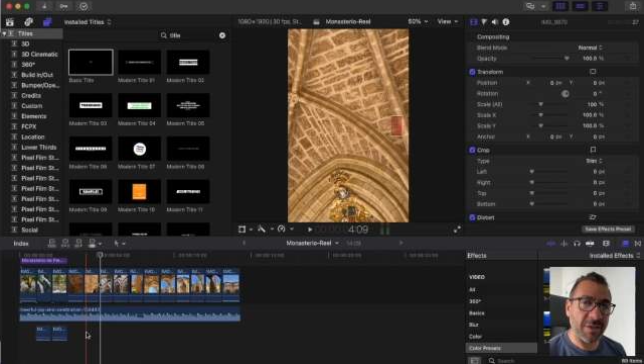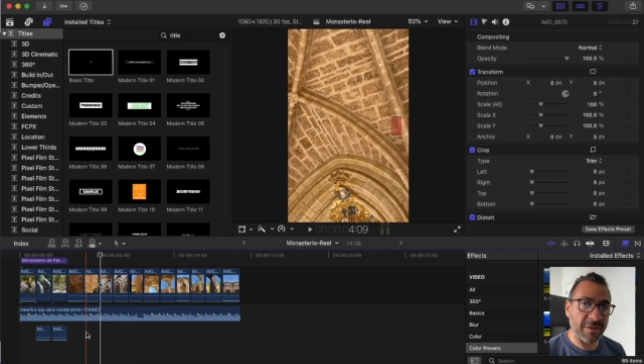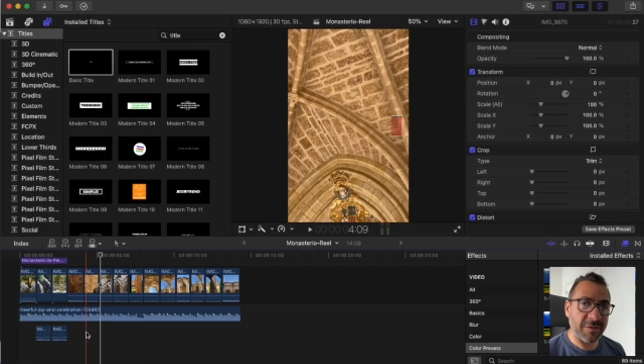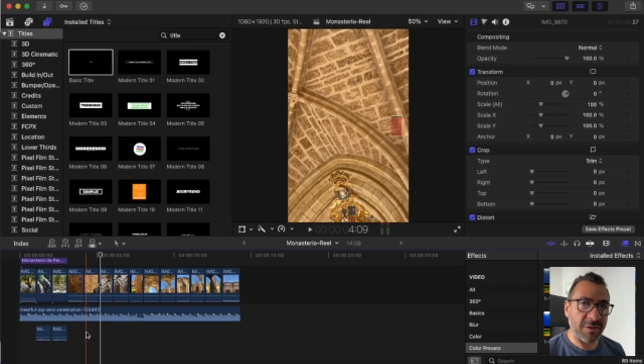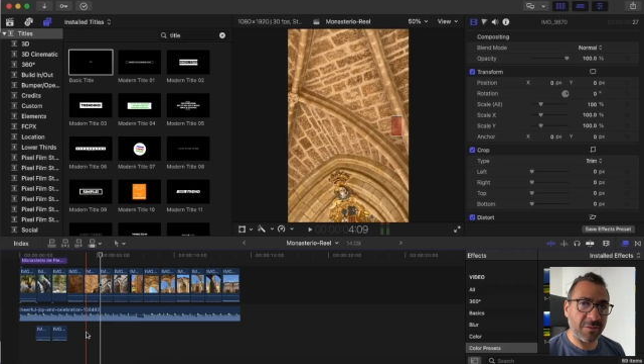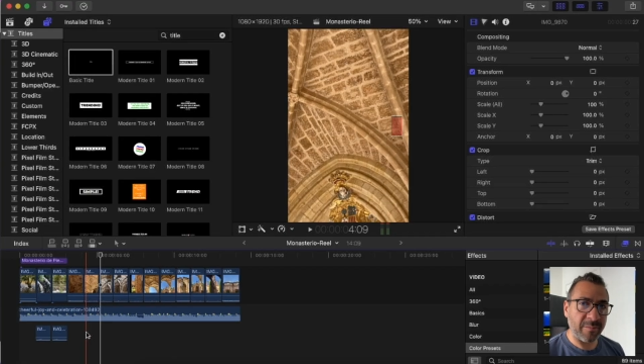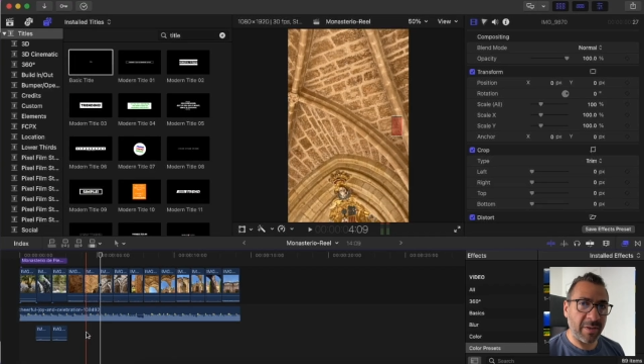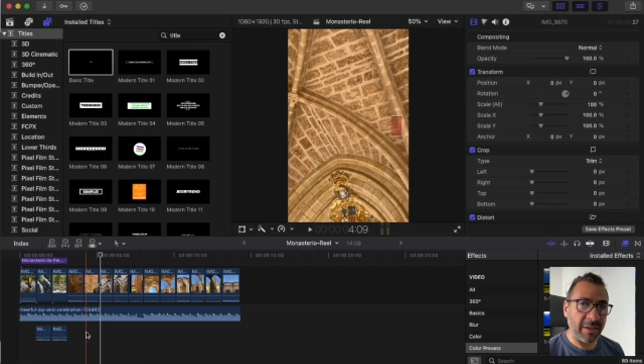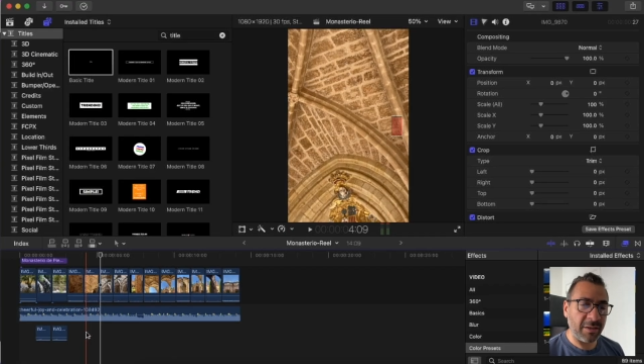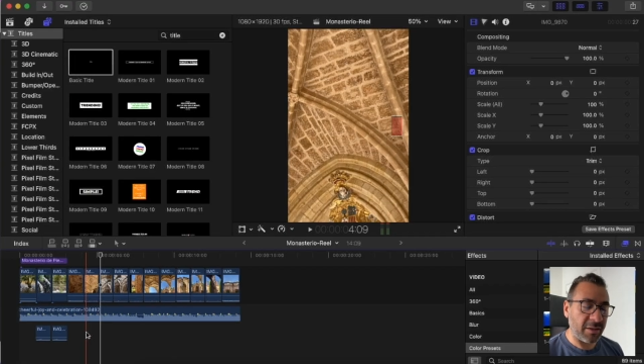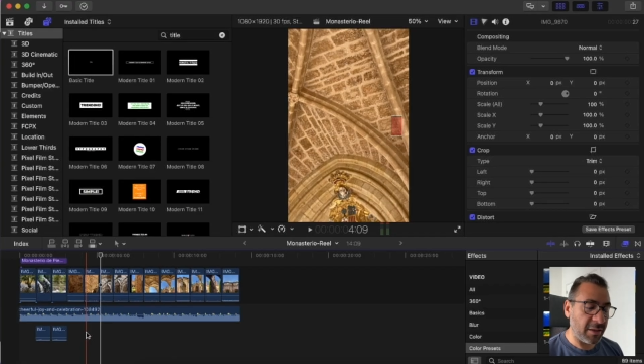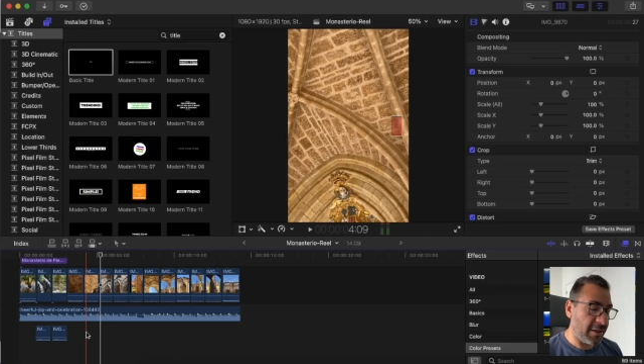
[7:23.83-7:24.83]
an external mic,
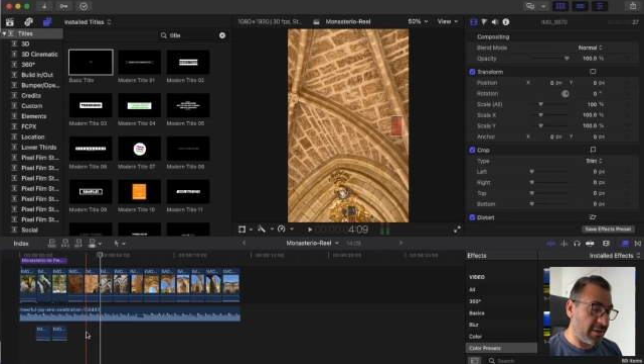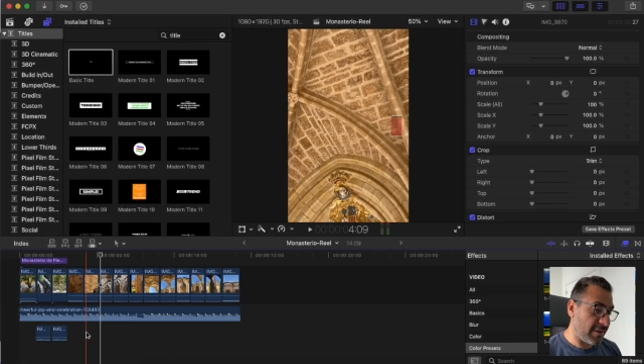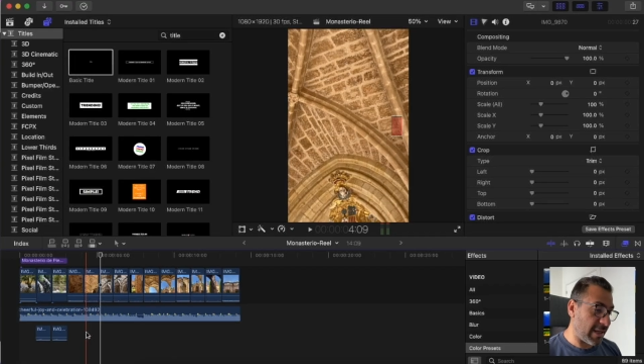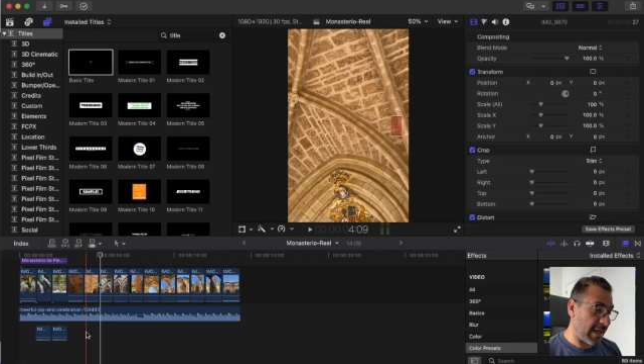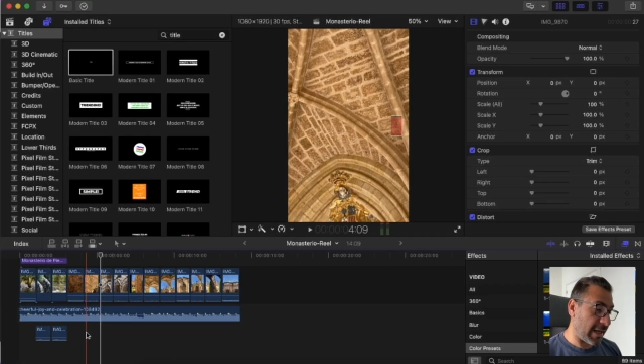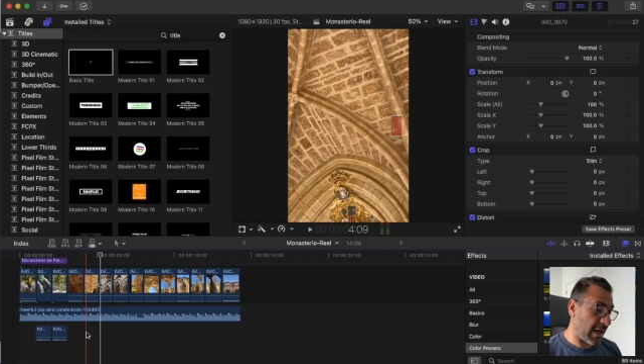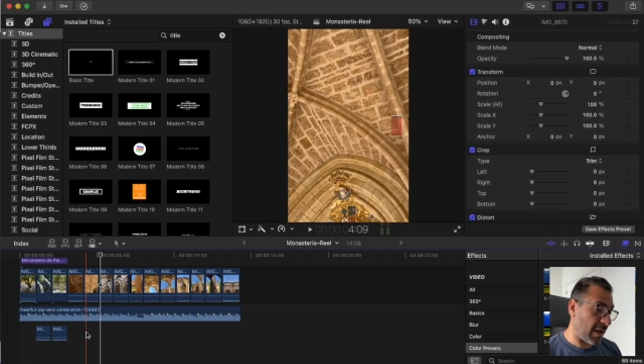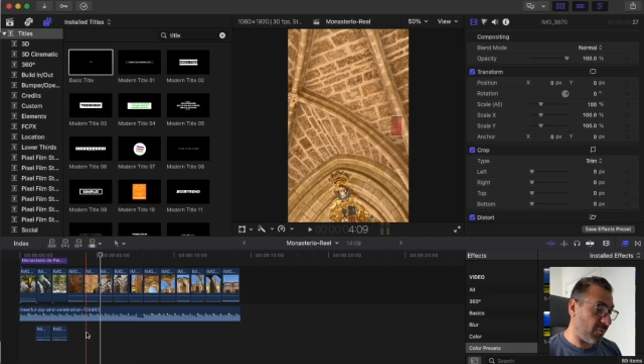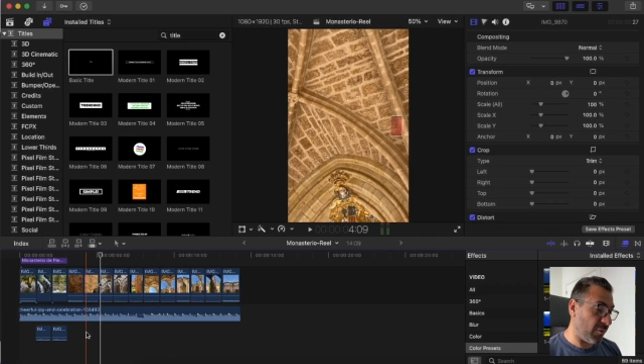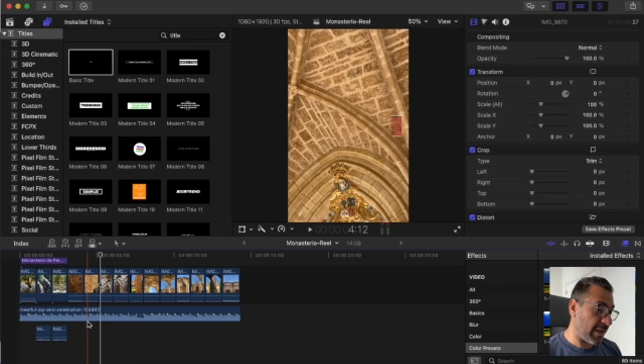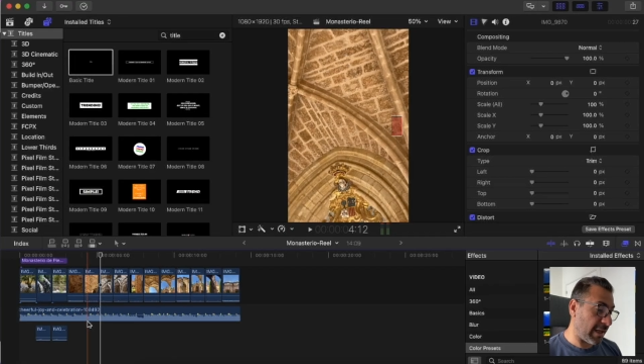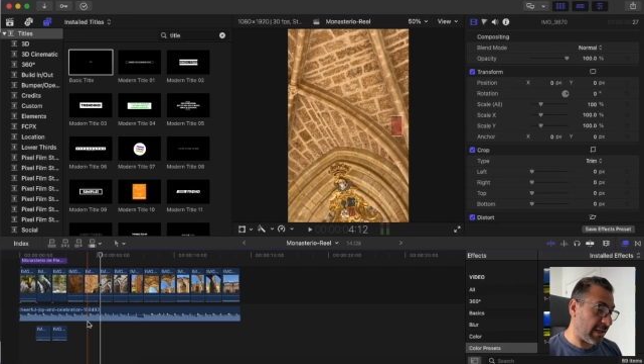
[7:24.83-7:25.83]
then I
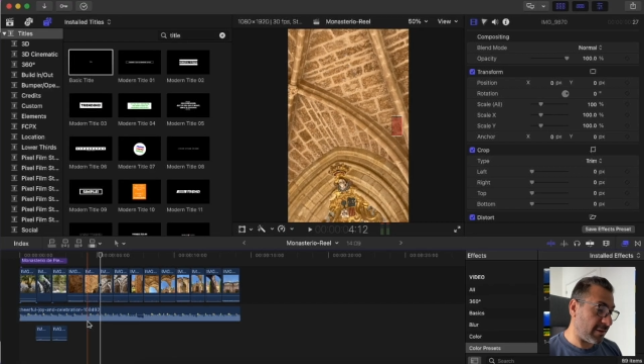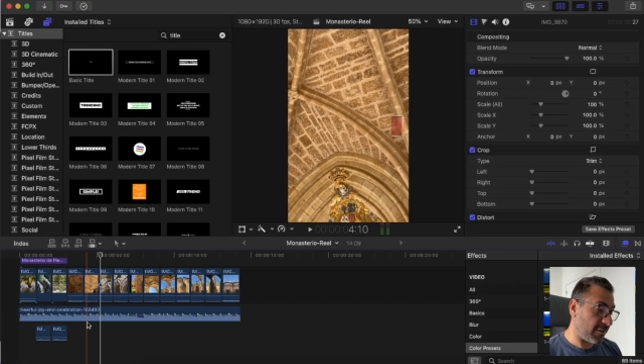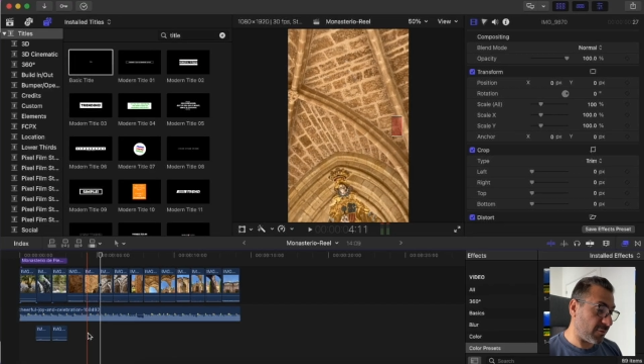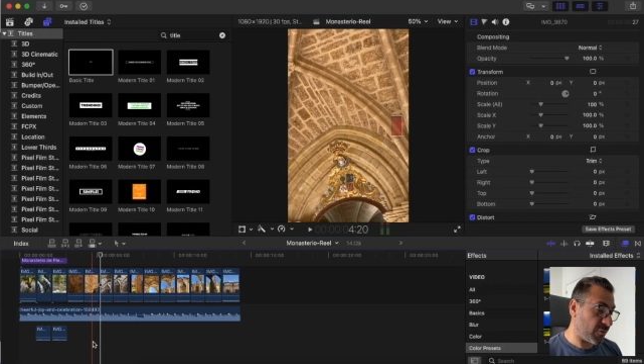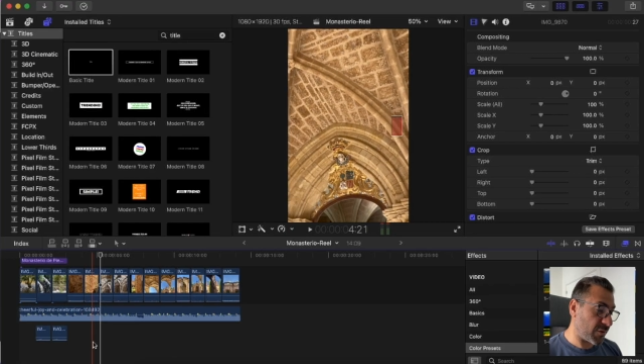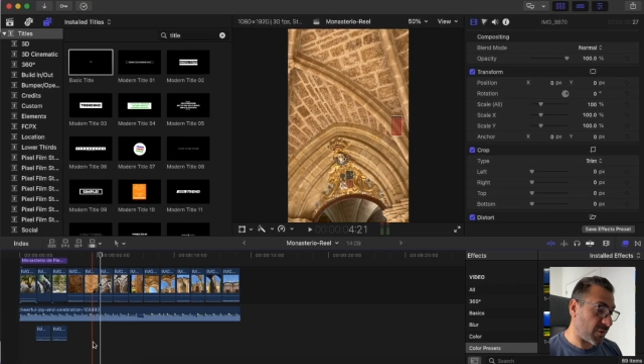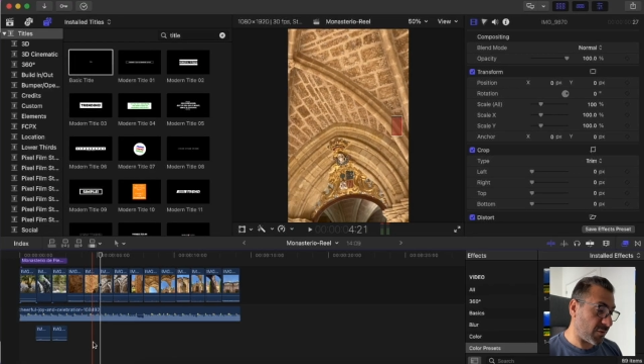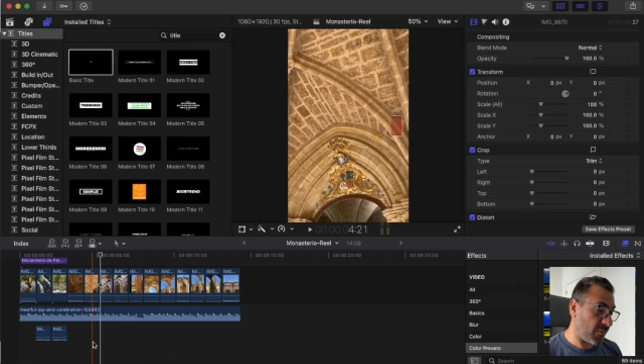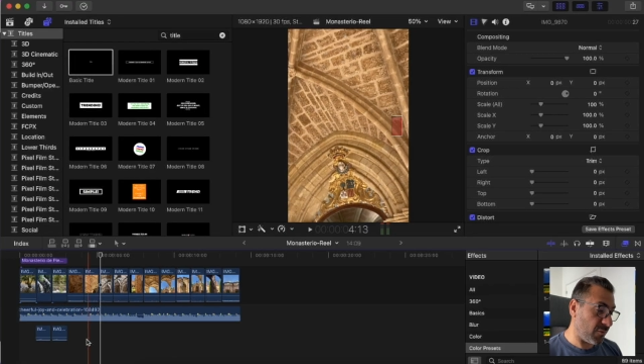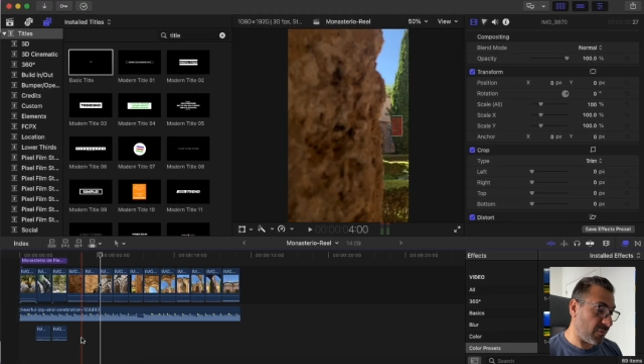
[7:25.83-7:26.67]
would add also